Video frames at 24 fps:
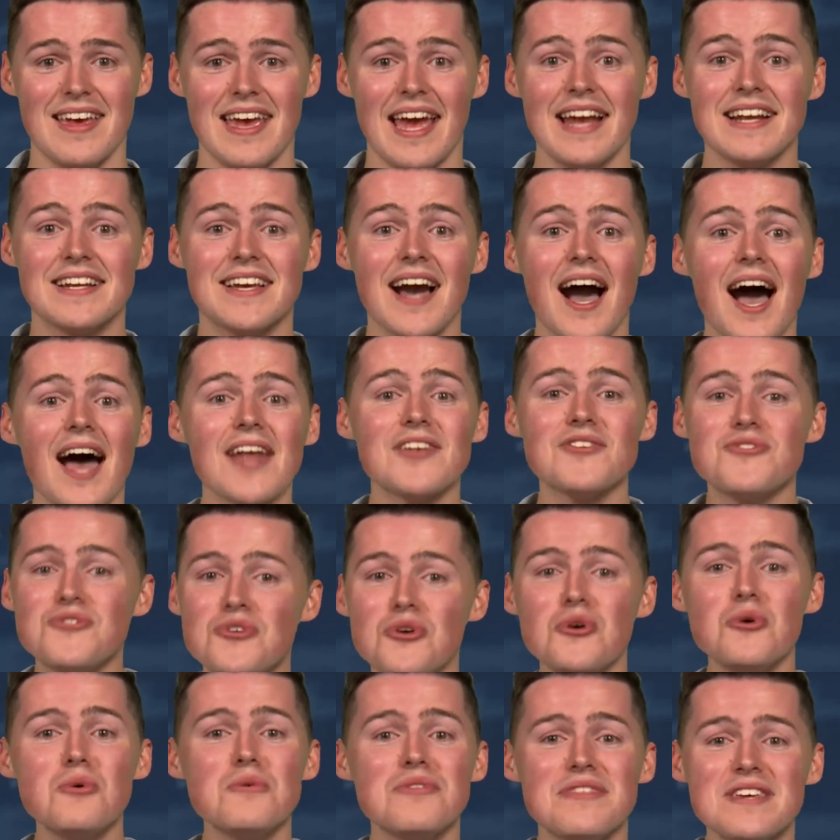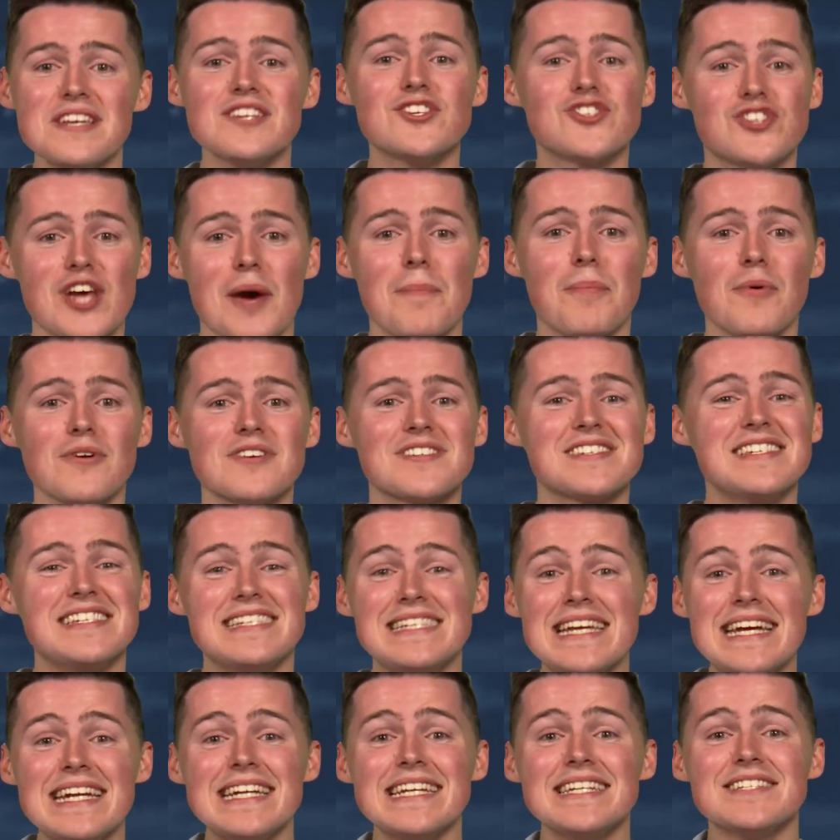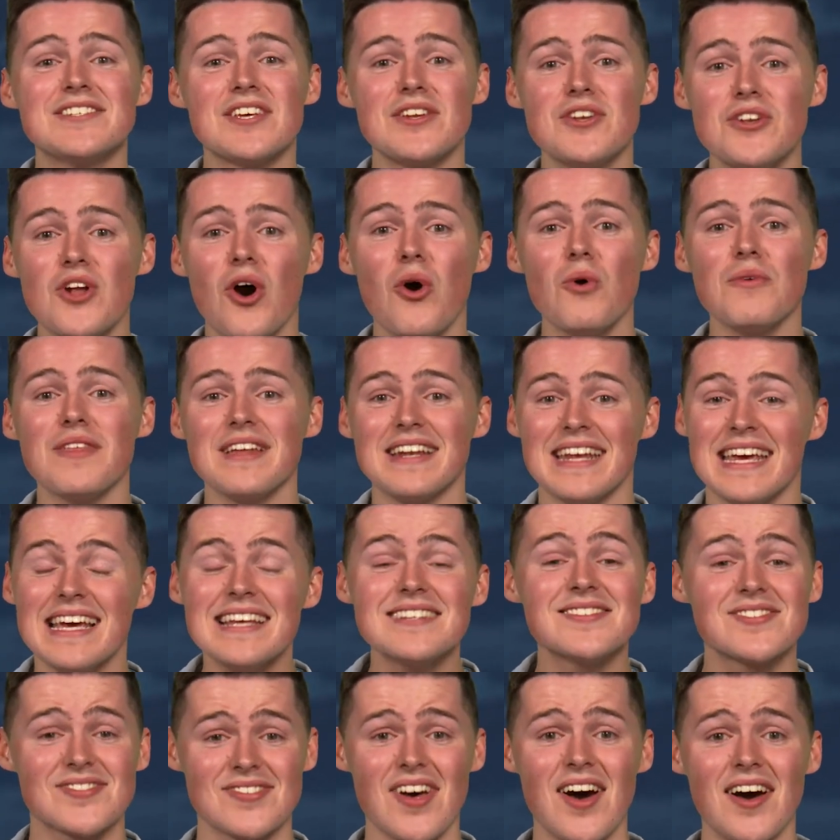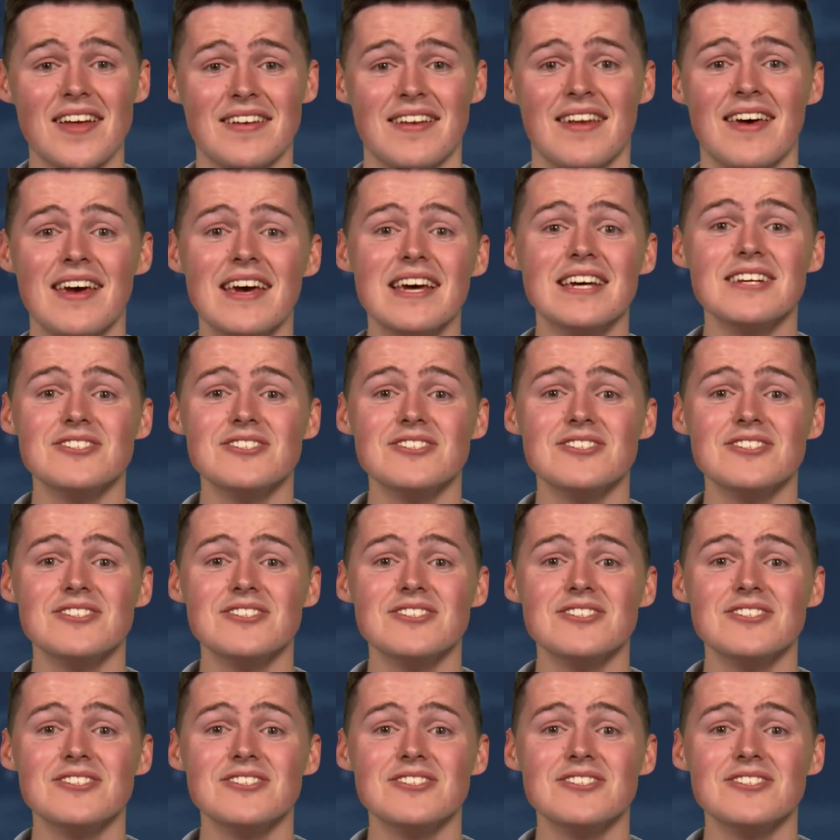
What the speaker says: and God knew these shepherds needed to know that his son,